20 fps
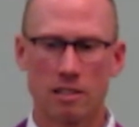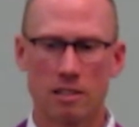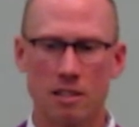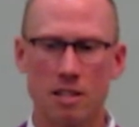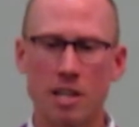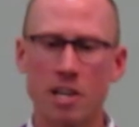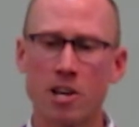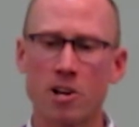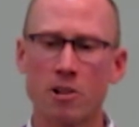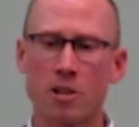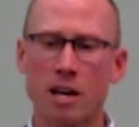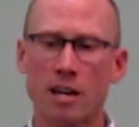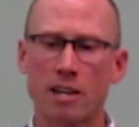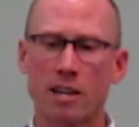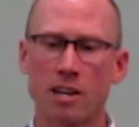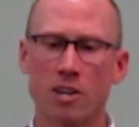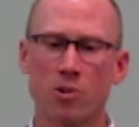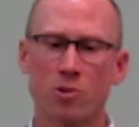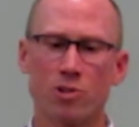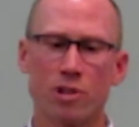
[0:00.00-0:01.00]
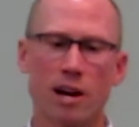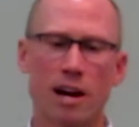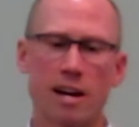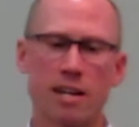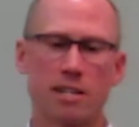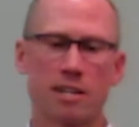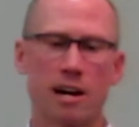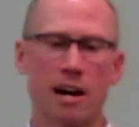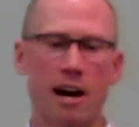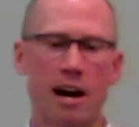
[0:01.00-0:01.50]
In the year that King
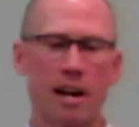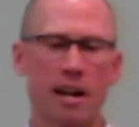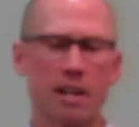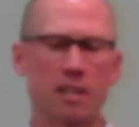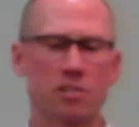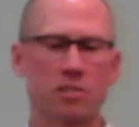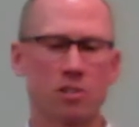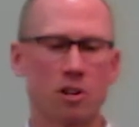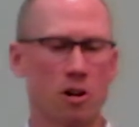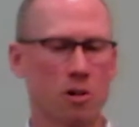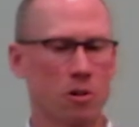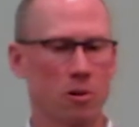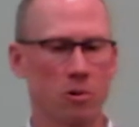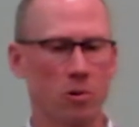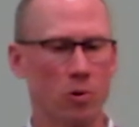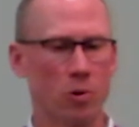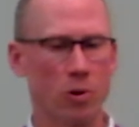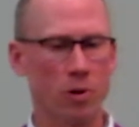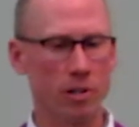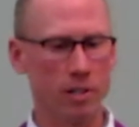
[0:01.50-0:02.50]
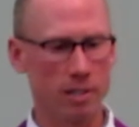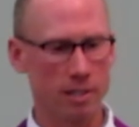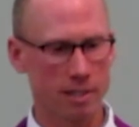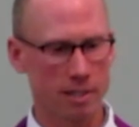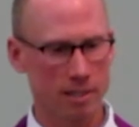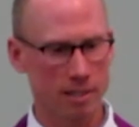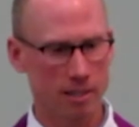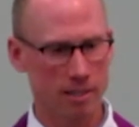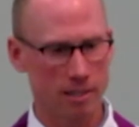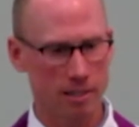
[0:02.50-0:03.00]
Uzziah died, I saw the Lord,
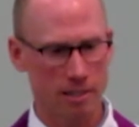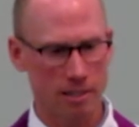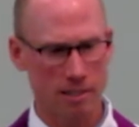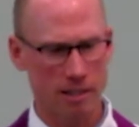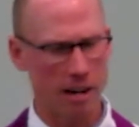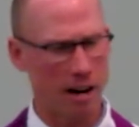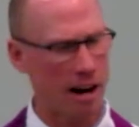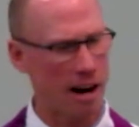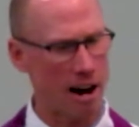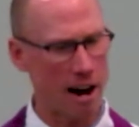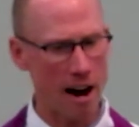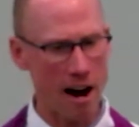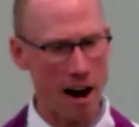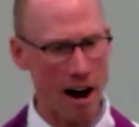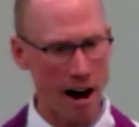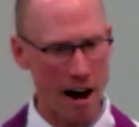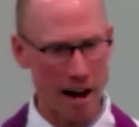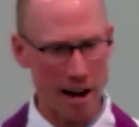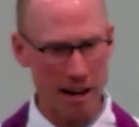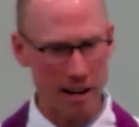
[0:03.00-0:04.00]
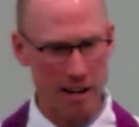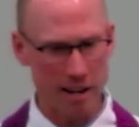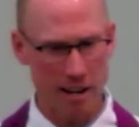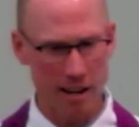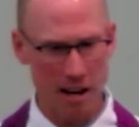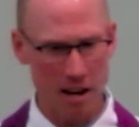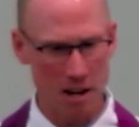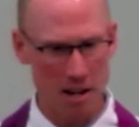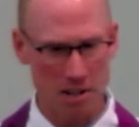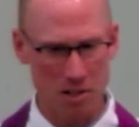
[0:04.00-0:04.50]
high
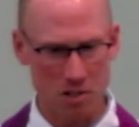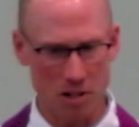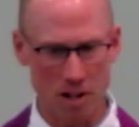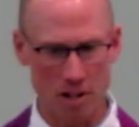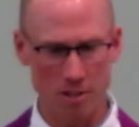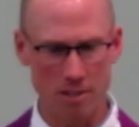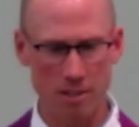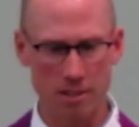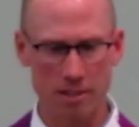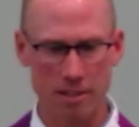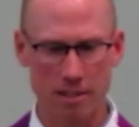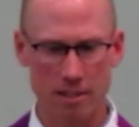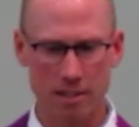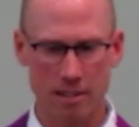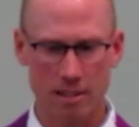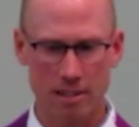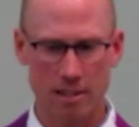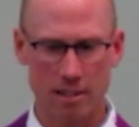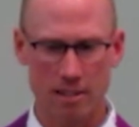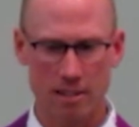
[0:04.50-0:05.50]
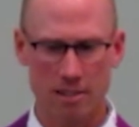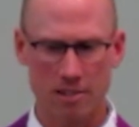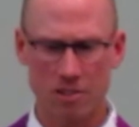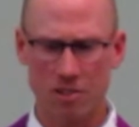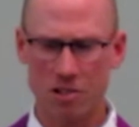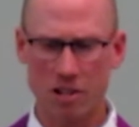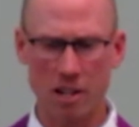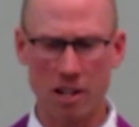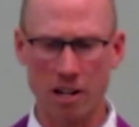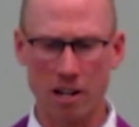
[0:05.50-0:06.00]
and exalted,
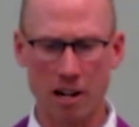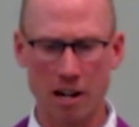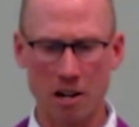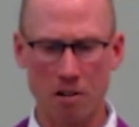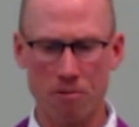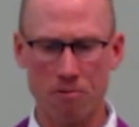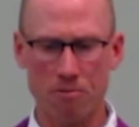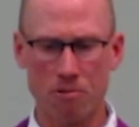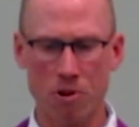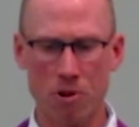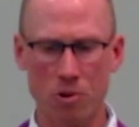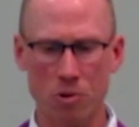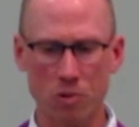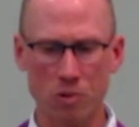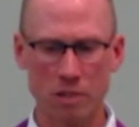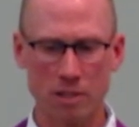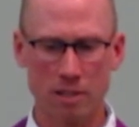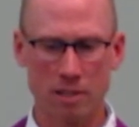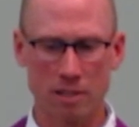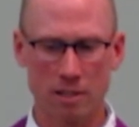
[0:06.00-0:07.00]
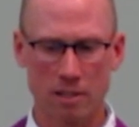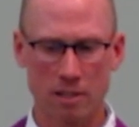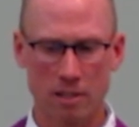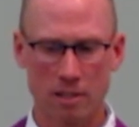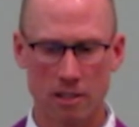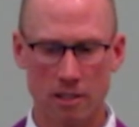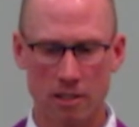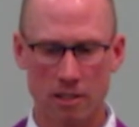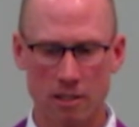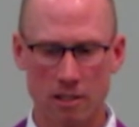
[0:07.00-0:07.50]
seated on a throne,
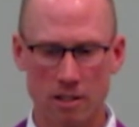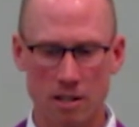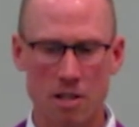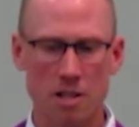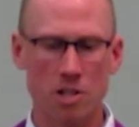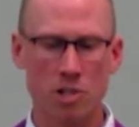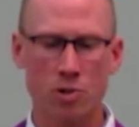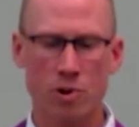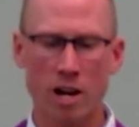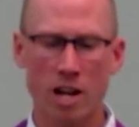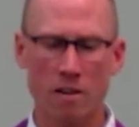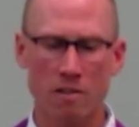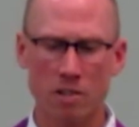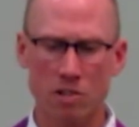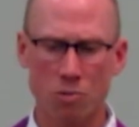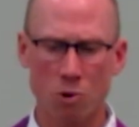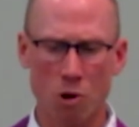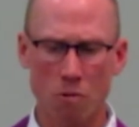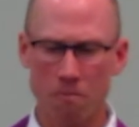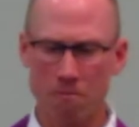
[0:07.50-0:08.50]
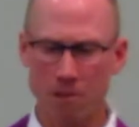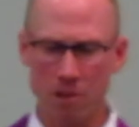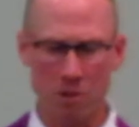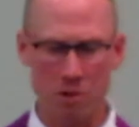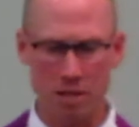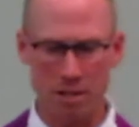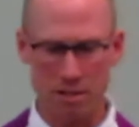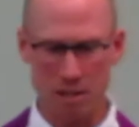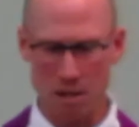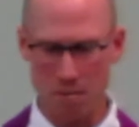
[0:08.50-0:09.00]
and the train of his robe
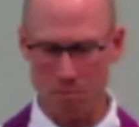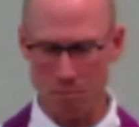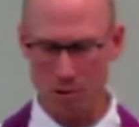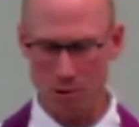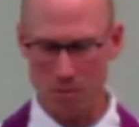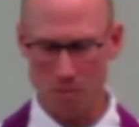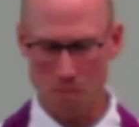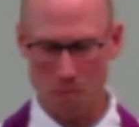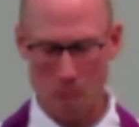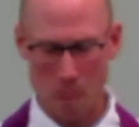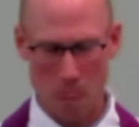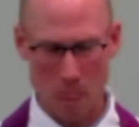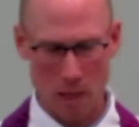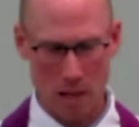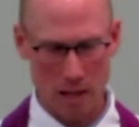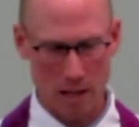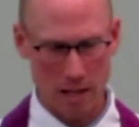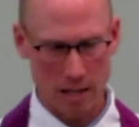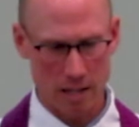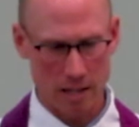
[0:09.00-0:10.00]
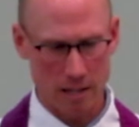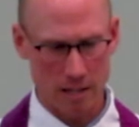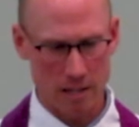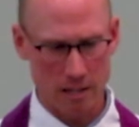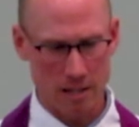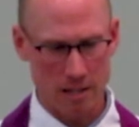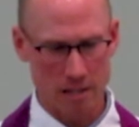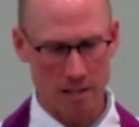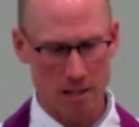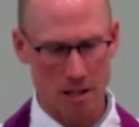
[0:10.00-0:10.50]
filled the temple.
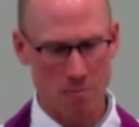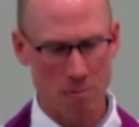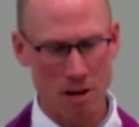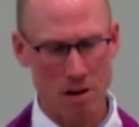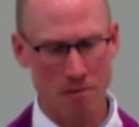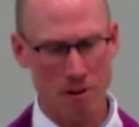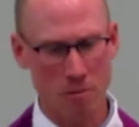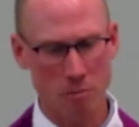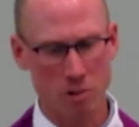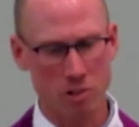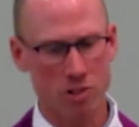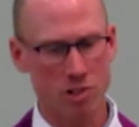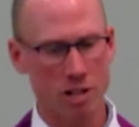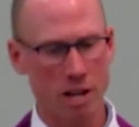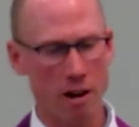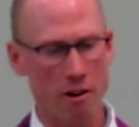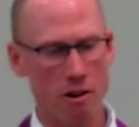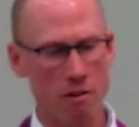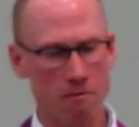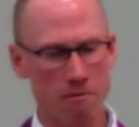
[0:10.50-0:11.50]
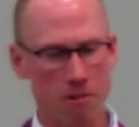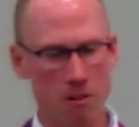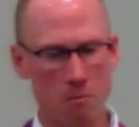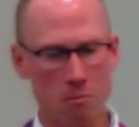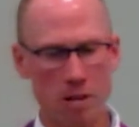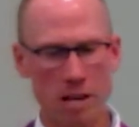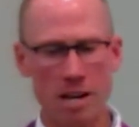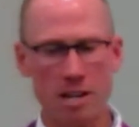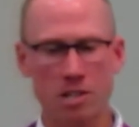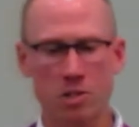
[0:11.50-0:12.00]
Above him were
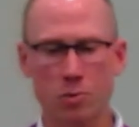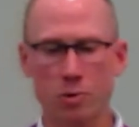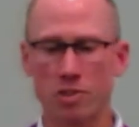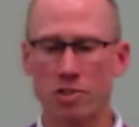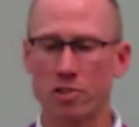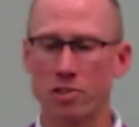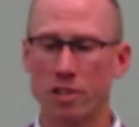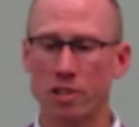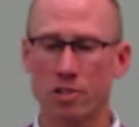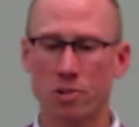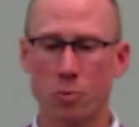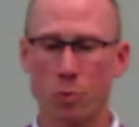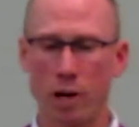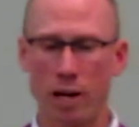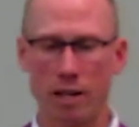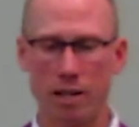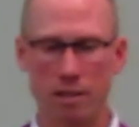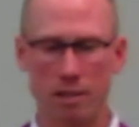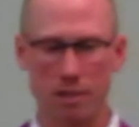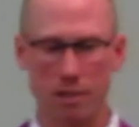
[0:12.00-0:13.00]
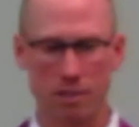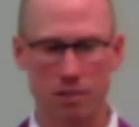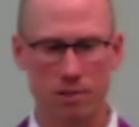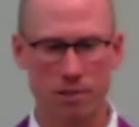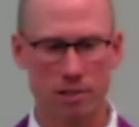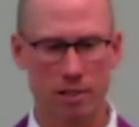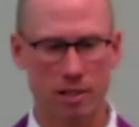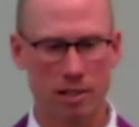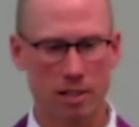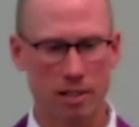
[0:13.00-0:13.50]
seraphim, each with six wings.
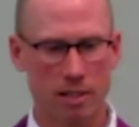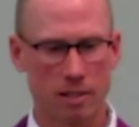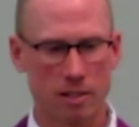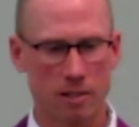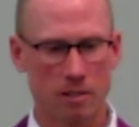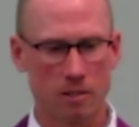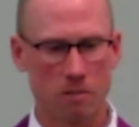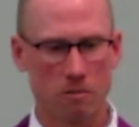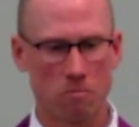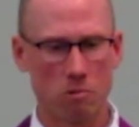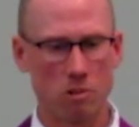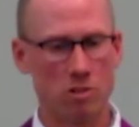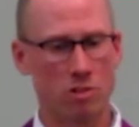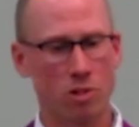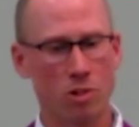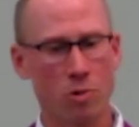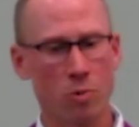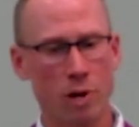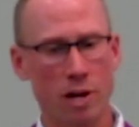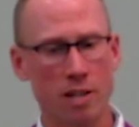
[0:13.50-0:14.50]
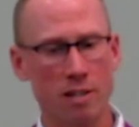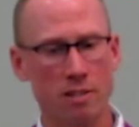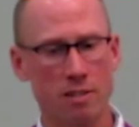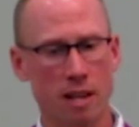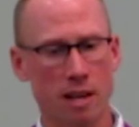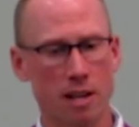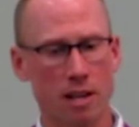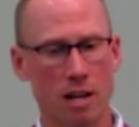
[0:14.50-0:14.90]
With two wings they